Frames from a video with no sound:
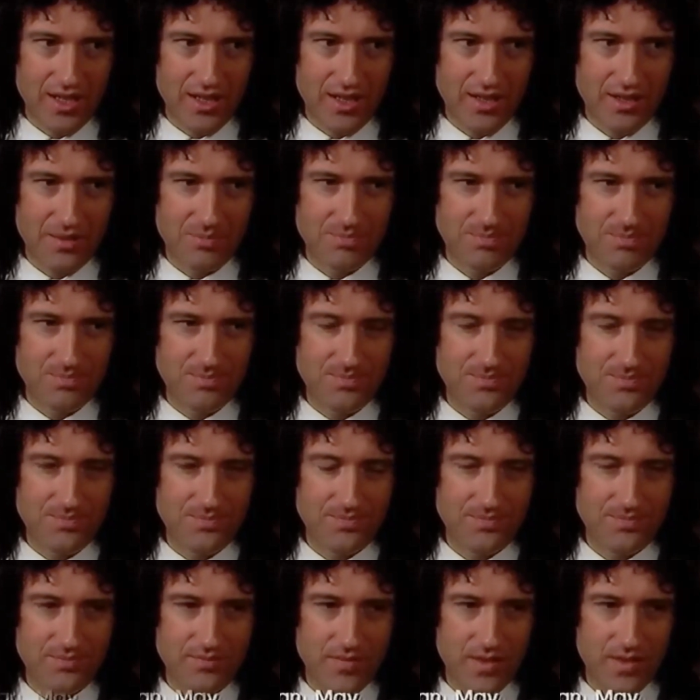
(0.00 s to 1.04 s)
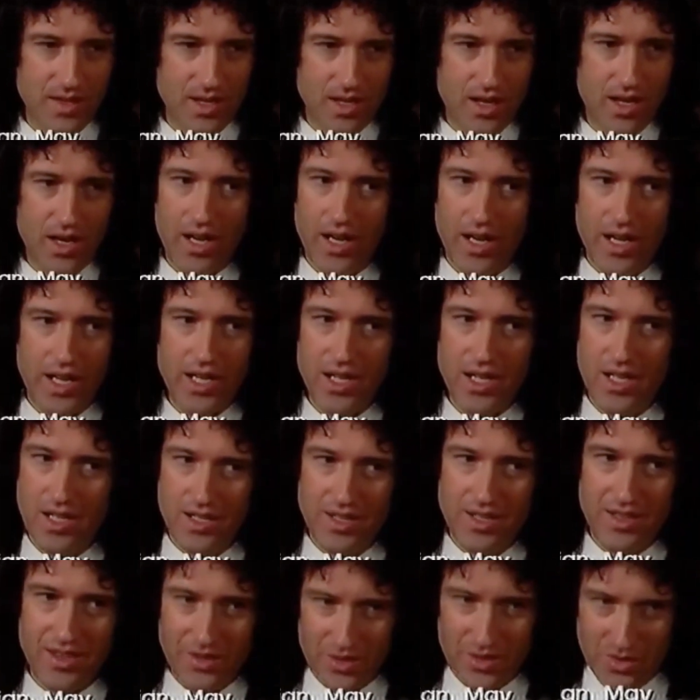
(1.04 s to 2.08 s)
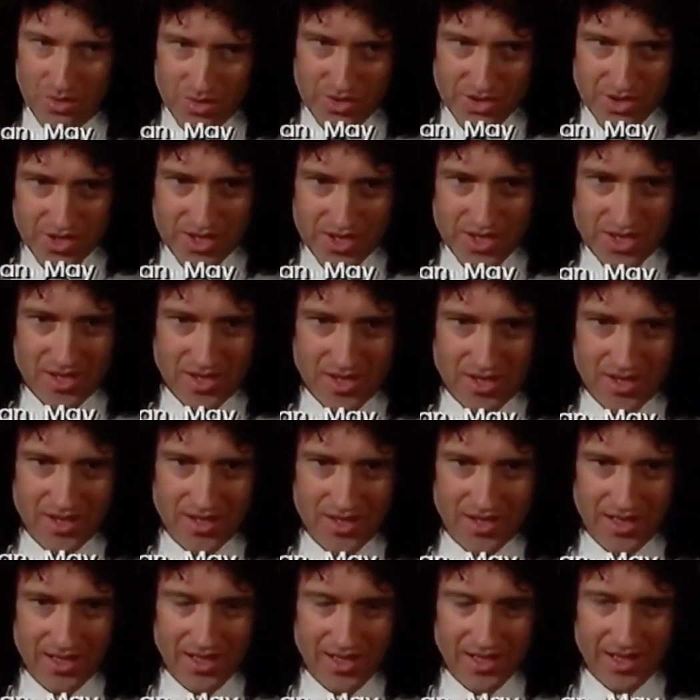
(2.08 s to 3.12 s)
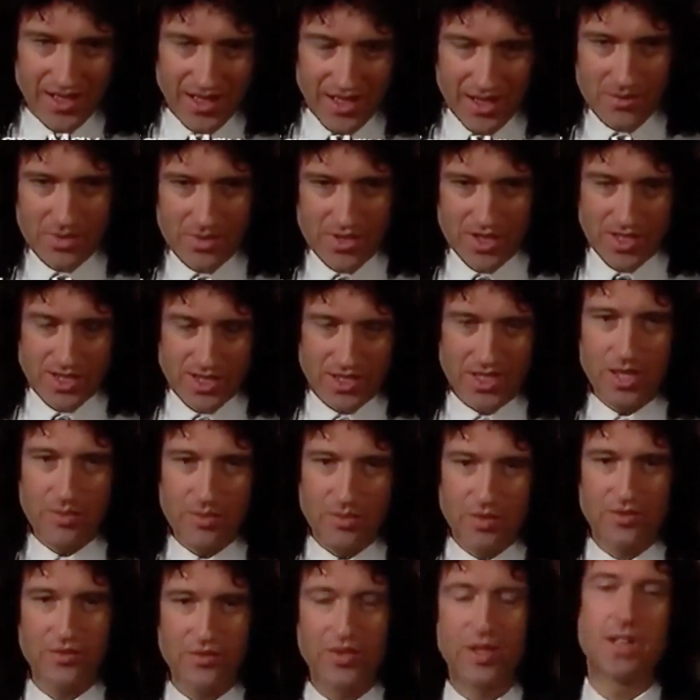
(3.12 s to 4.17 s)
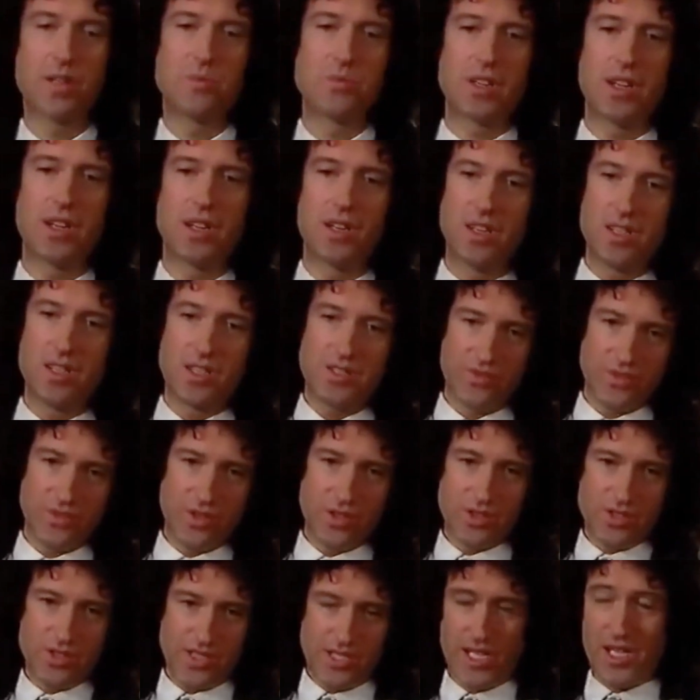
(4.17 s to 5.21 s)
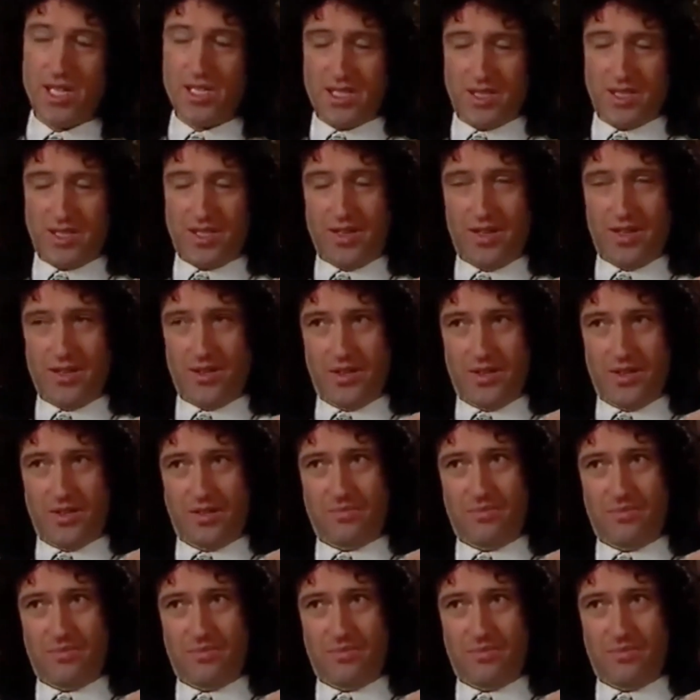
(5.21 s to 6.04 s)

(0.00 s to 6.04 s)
Um, I thought it was at the time when Fred comes out in his false, you know,